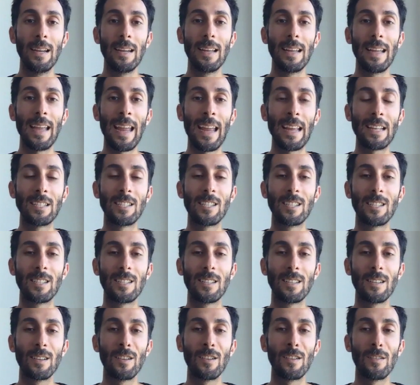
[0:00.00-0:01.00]

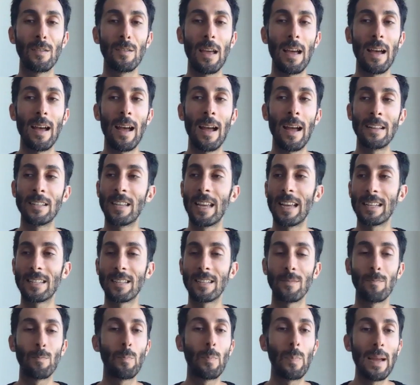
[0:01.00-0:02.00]
I'd say
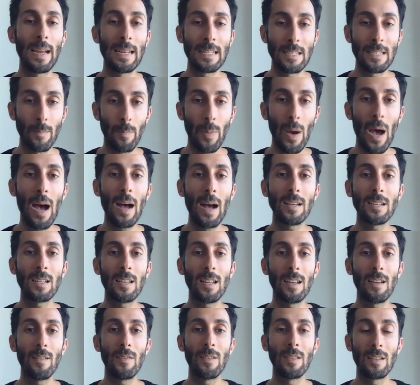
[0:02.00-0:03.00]
it's a
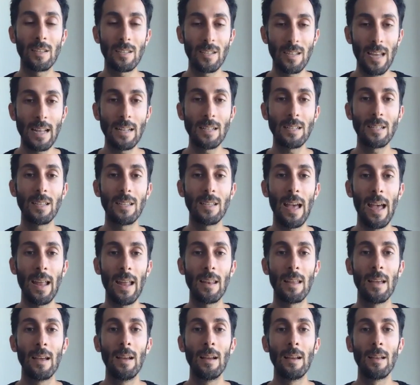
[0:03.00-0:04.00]
positive in the sense
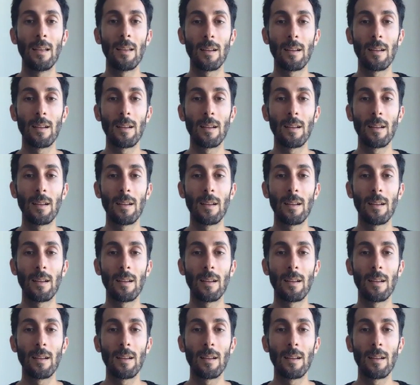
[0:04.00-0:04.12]
that